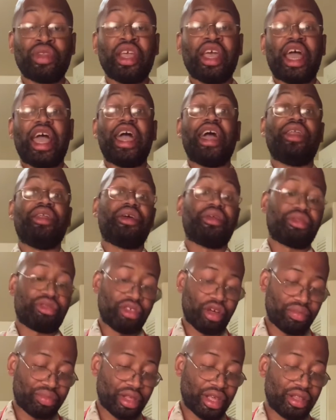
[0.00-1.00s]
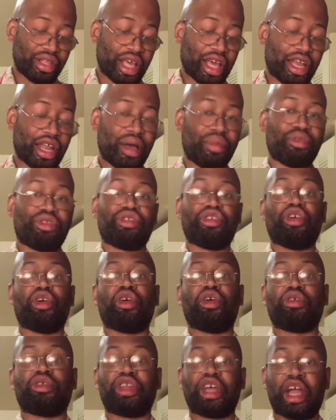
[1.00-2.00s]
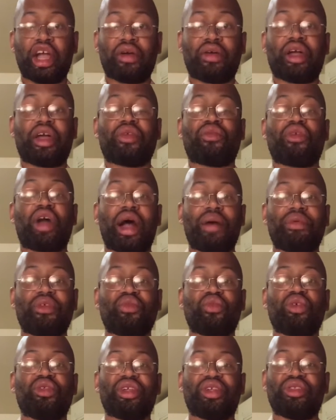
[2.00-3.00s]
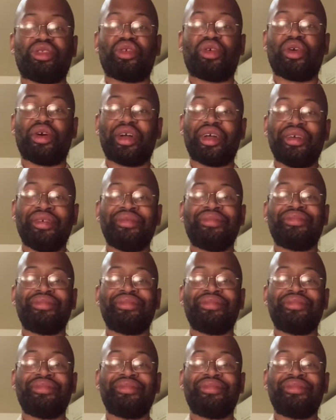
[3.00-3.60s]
And it's something that I'm sure Tara and Robin will enjoy.